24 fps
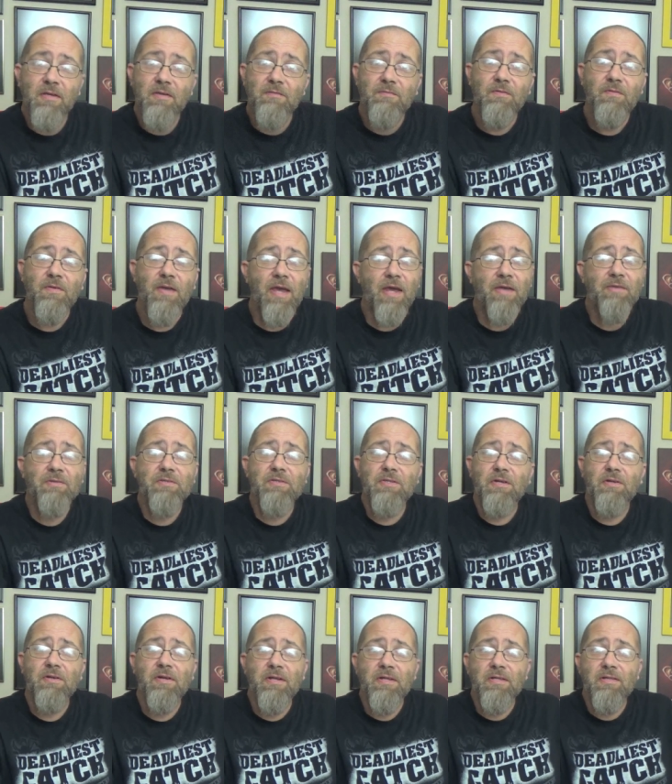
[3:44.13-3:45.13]
If you've had this
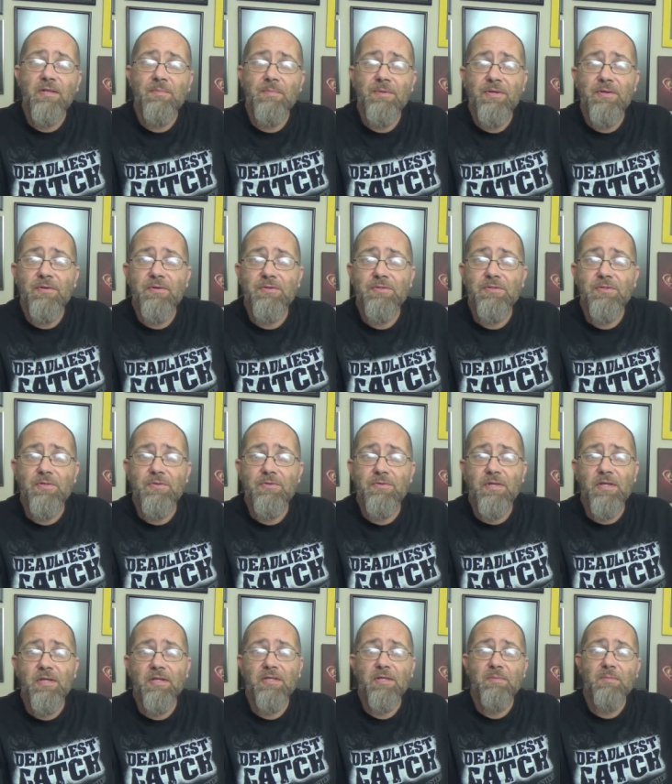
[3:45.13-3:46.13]
already, let me know what you think.